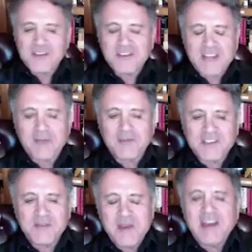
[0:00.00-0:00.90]
that was
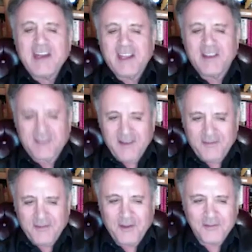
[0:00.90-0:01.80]
the meeting
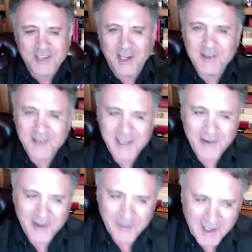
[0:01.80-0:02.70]
of, of John
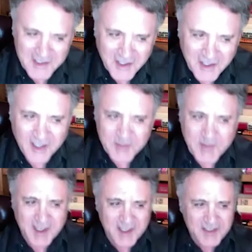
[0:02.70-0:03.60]
hearing my songs
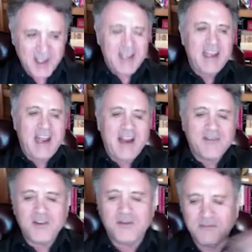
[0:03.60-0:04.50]
because
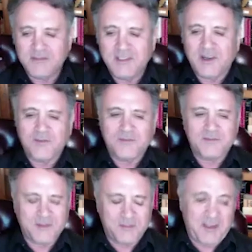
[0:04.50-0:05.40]
every you know
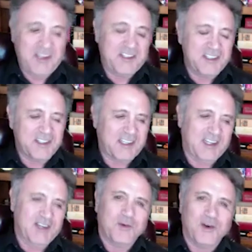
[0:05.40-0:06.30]
Bee Gees had
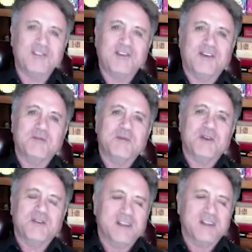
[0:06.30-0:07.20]
kind of walked off the
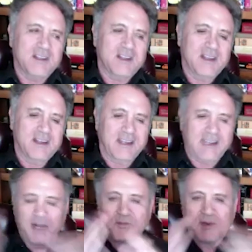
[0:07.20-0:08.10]
movie,
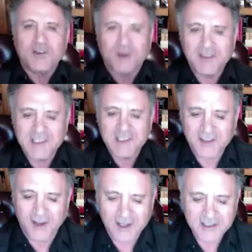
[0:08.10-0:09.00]
and I'd written all these
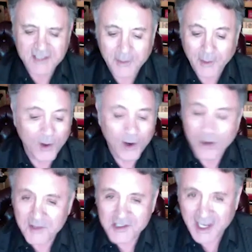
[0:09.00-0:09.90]
songs, and they were all
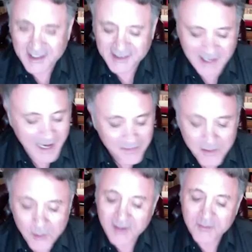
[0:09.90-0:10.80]
rejected. Every
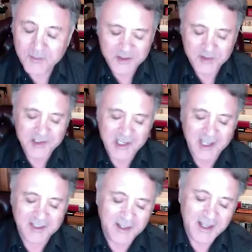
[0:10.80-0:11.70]
one of them was
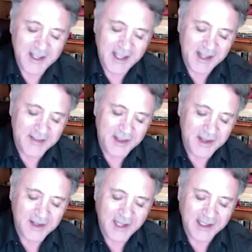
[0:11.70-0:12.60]
rejected. And
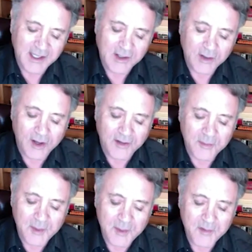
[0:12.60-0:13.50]
then I got a call from
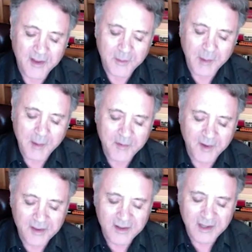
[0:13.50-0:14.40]
my brother. My
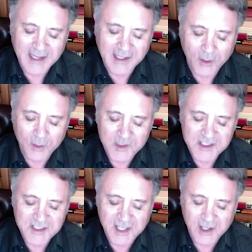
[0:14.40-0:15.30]
brother, I can always
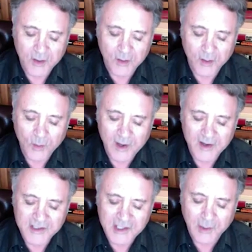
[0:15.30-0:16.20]
tell where
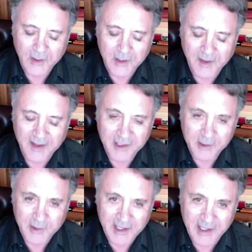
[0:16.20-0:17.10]
it's going by the
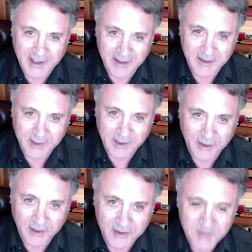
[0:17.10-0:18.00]
greeting when he
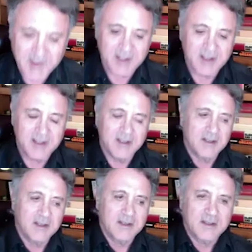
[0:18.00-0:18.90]
calls me.
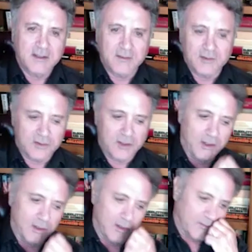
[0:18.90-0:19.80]
It was,
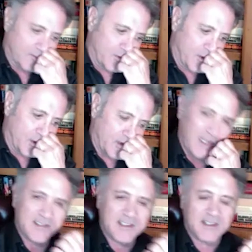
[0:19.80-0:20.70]
uh,
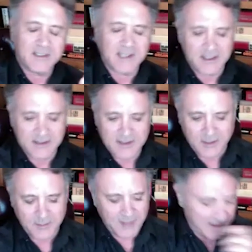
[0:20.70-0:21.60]
I said, okay,
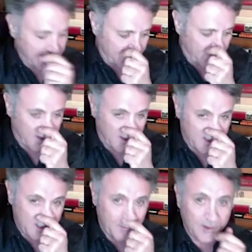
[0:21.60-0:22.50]
something I did wrong or
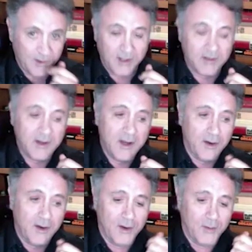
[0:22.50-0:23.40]
something. We're good.
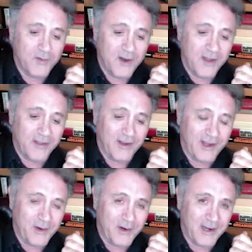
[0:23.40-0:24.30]
Hey, brother,
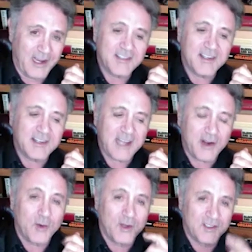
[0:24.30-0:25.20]
how are you? I said, now
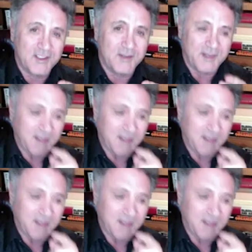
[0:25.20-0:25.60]
you want something.